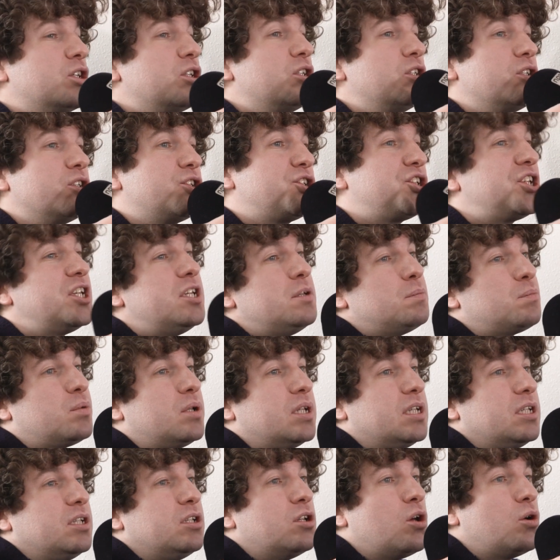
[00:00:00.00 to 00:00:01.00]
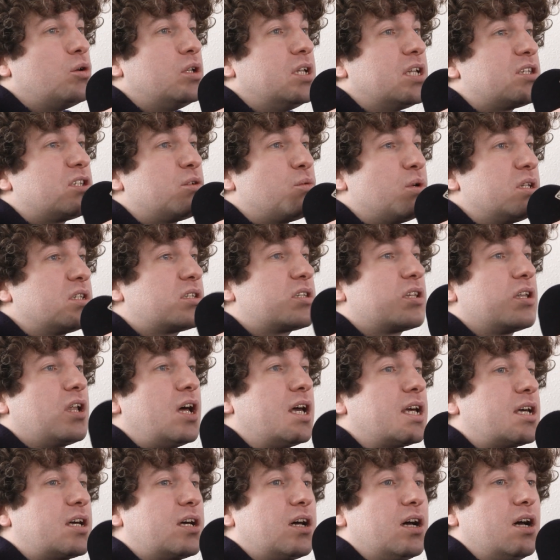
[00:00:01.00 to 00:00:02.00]
couldn't cheaply, unless you went to
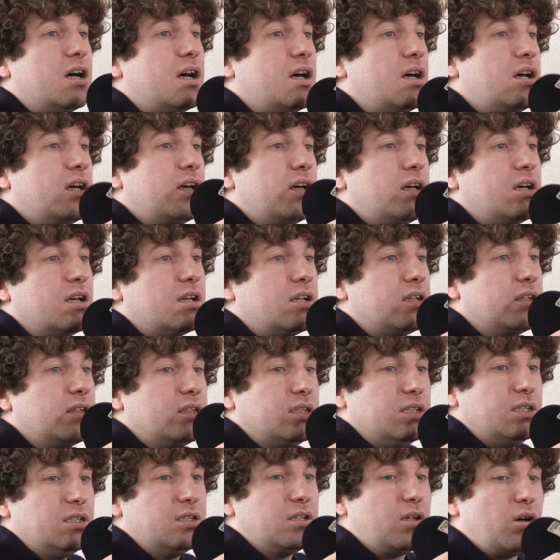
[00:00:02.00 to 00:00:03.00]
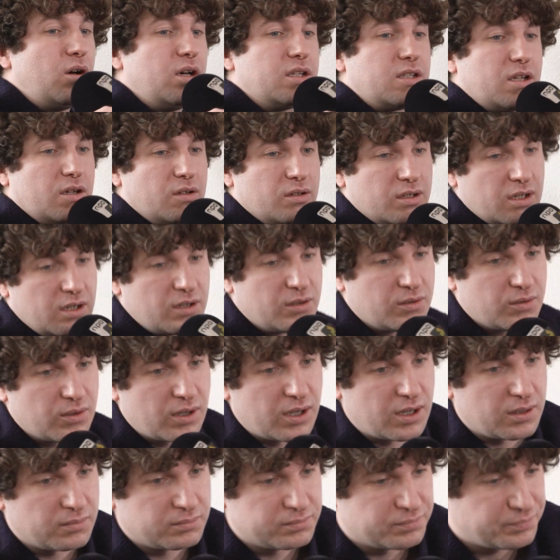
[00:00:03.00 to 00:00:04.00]
I don't
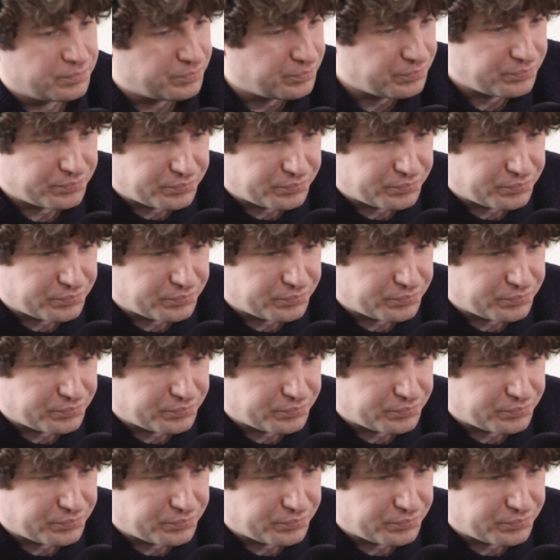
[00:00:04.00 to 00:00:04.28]
know,